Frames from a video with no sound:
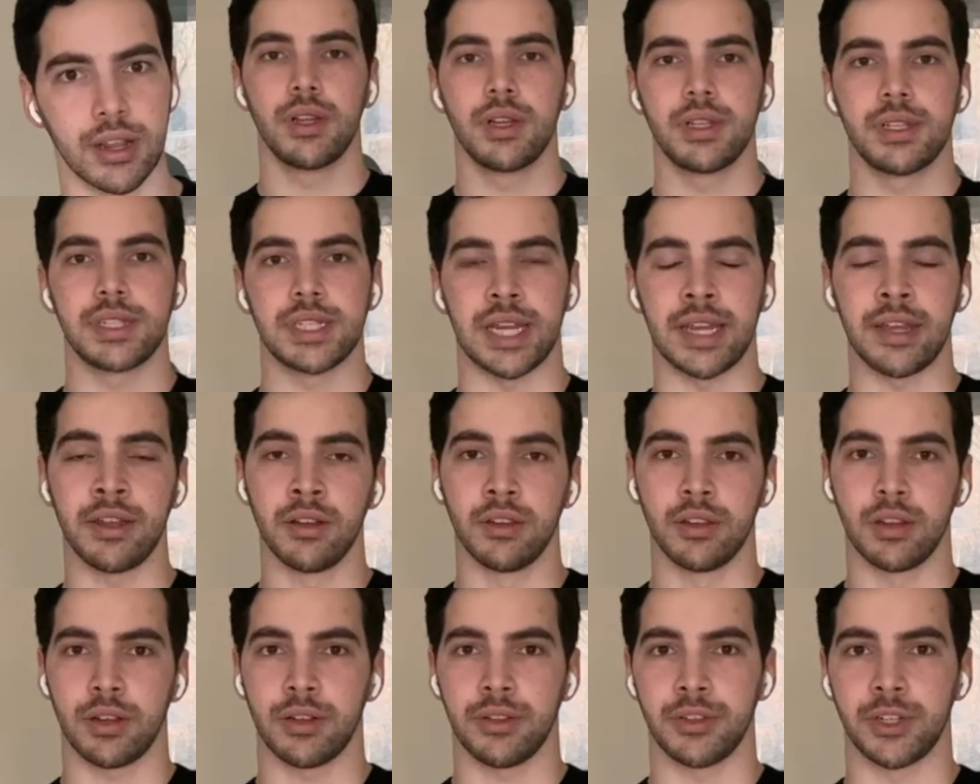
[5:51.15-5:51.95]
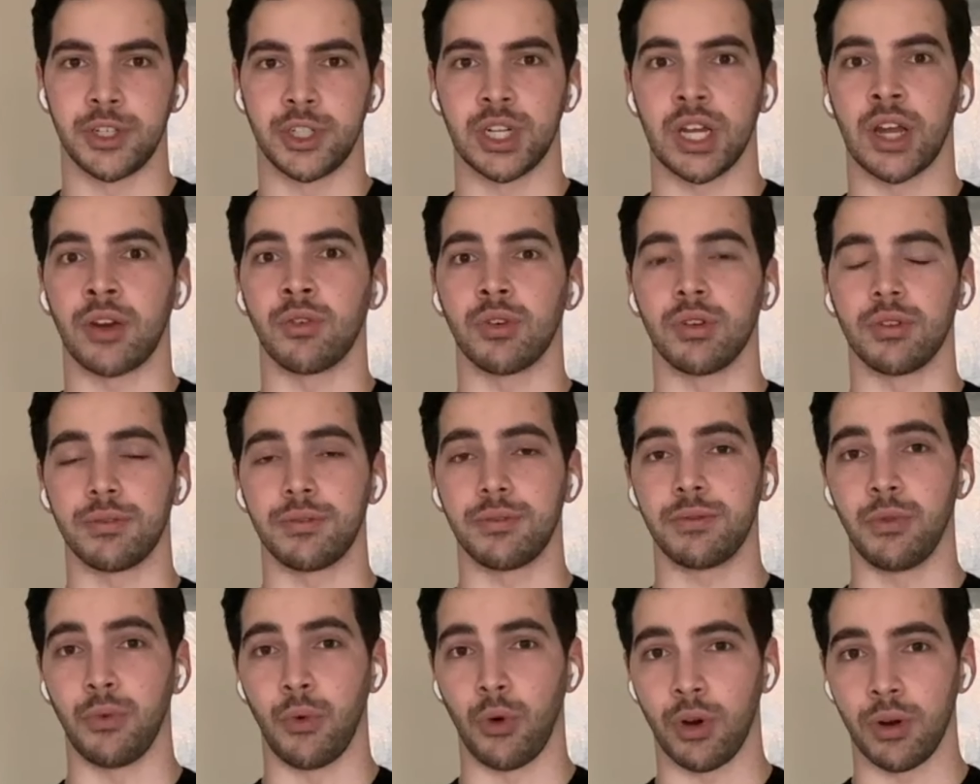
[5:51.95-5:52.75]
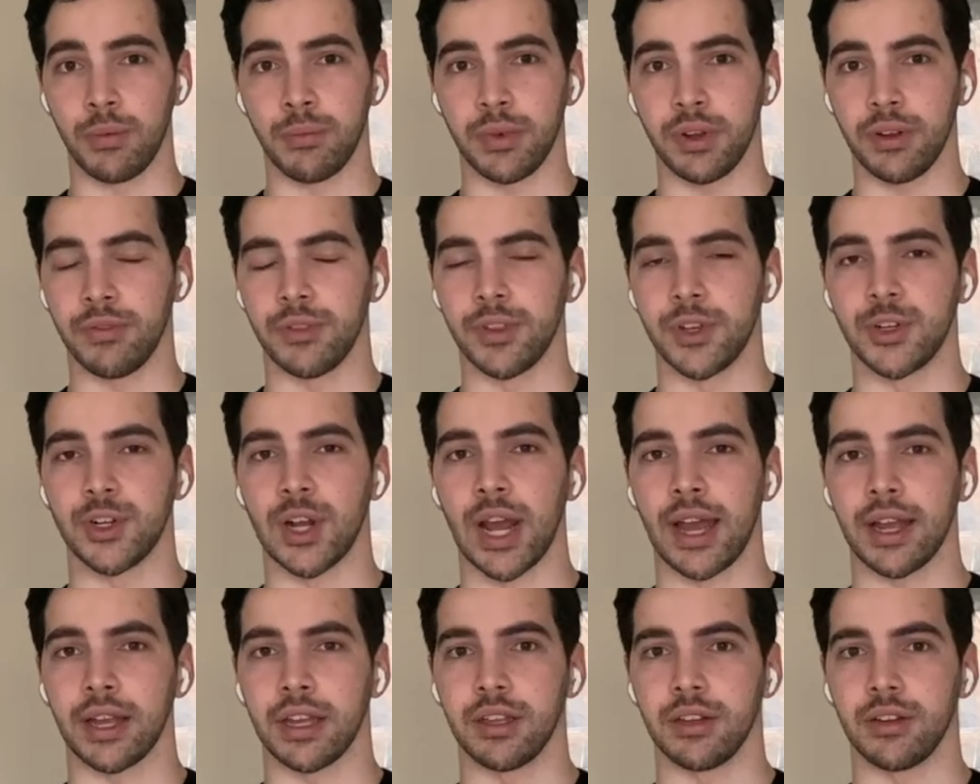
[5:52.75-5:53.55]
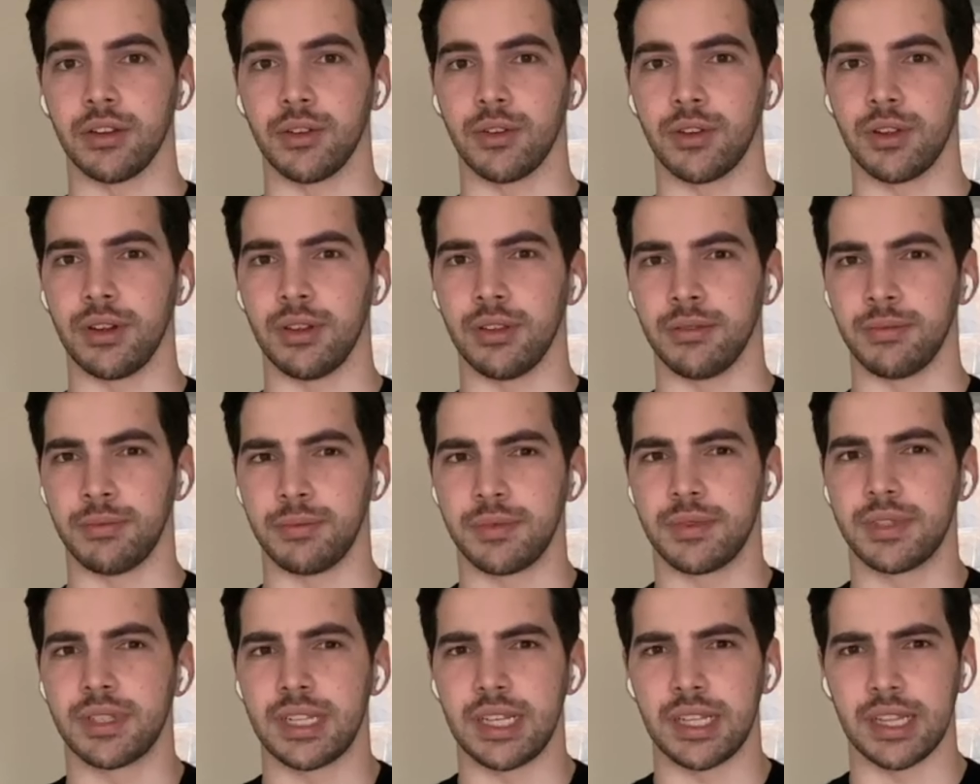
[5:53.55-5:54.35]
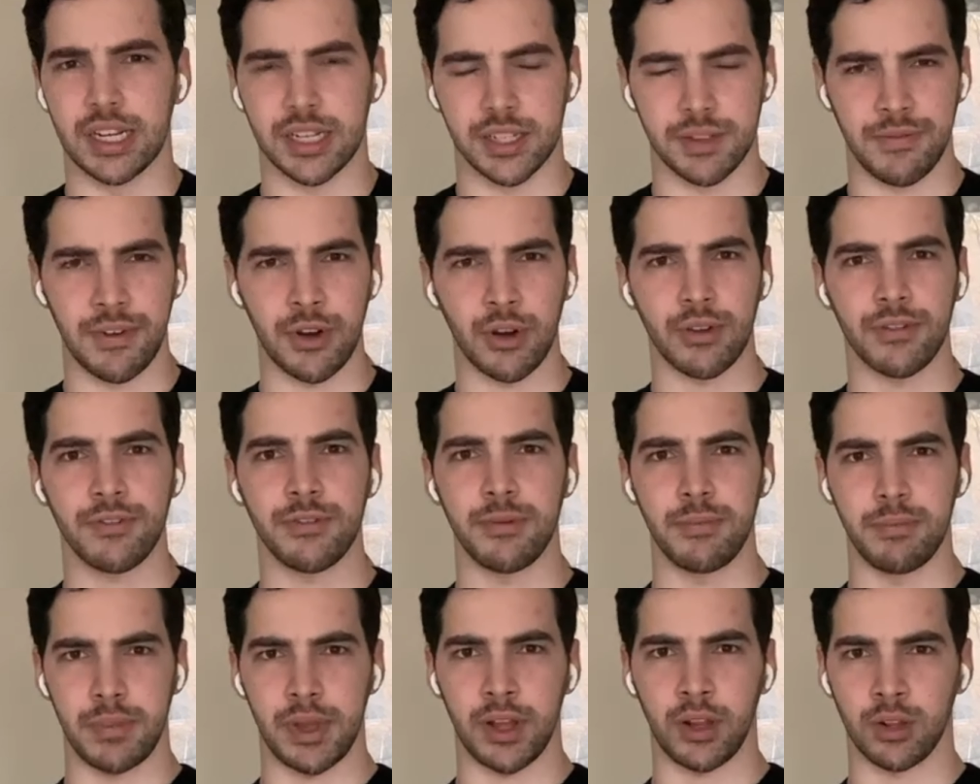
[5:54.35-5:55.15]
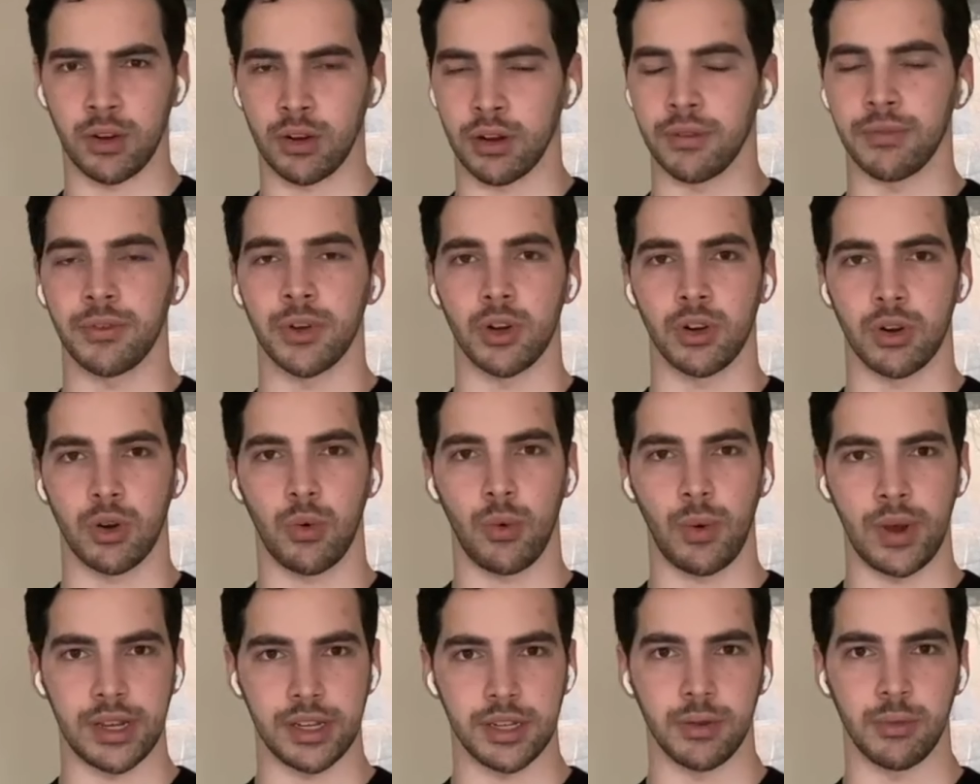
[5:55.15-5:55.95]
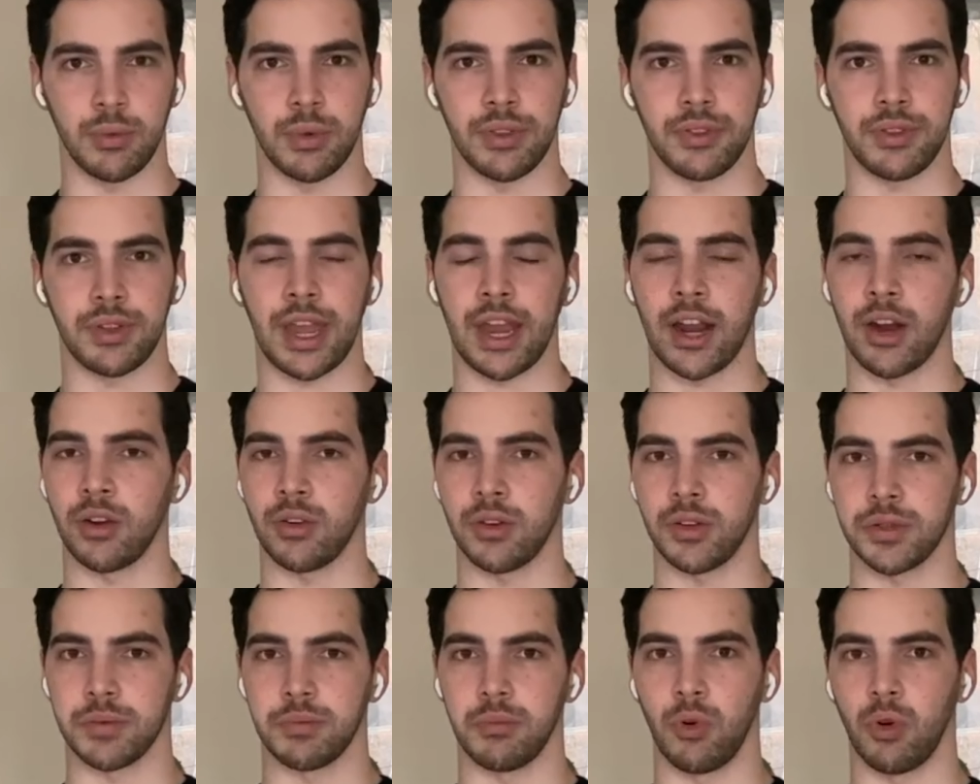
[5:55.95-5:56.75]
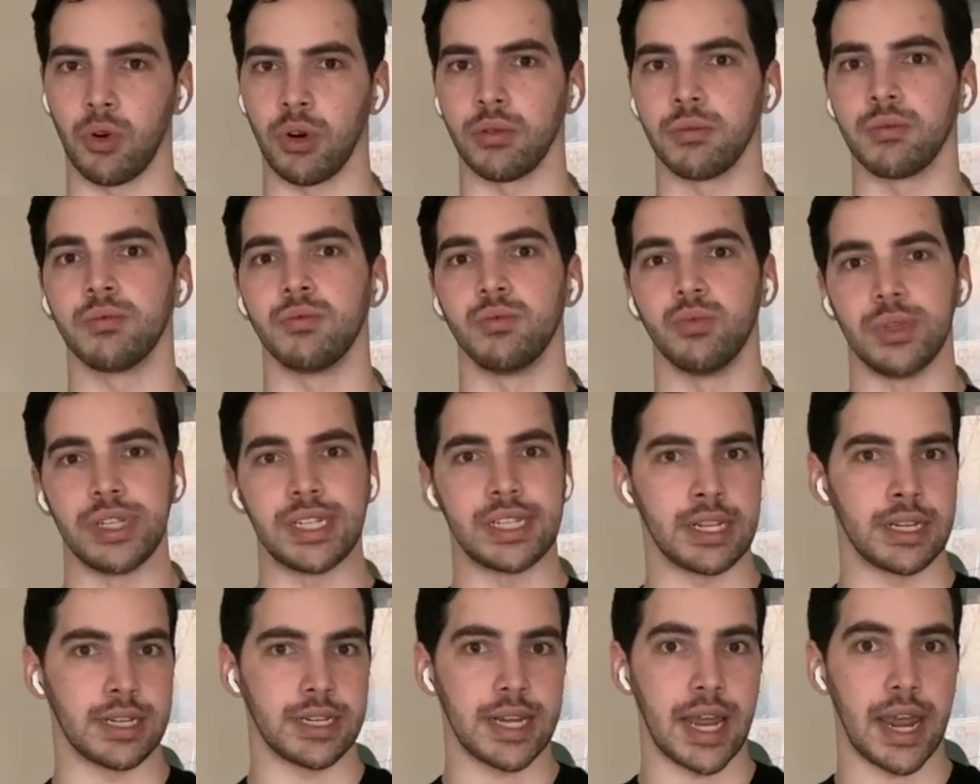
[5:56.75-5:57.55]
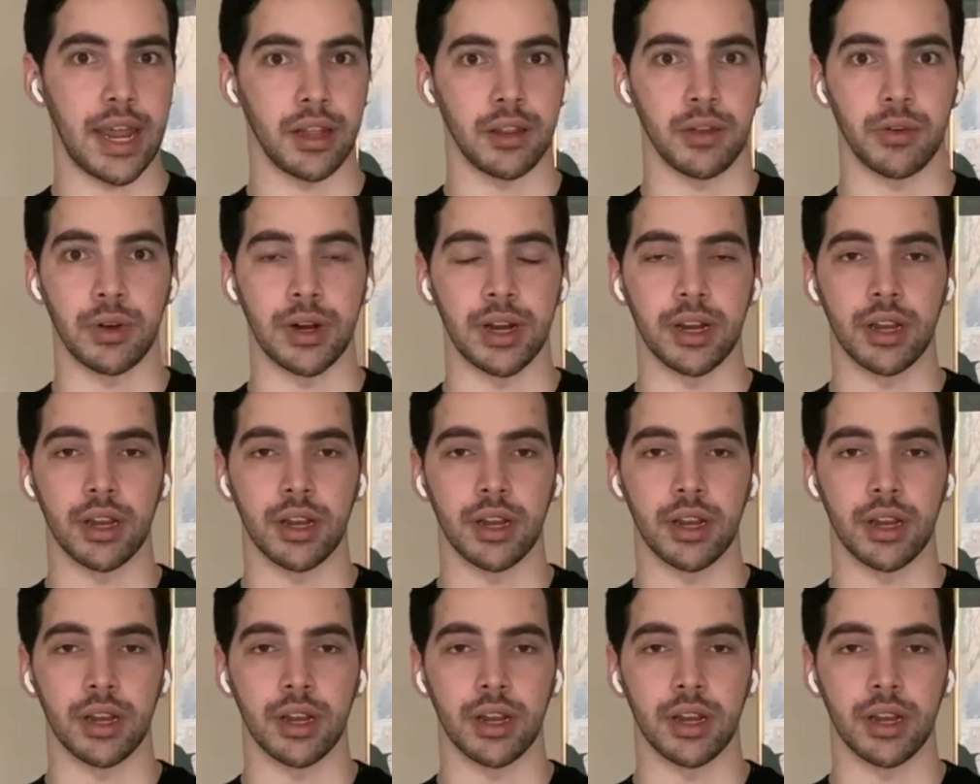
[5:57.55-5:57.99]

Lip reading: Taking a look at the general form of the jacket, you're gonna see that's very familiar if you're acquainted with Carol's more recent tailoring.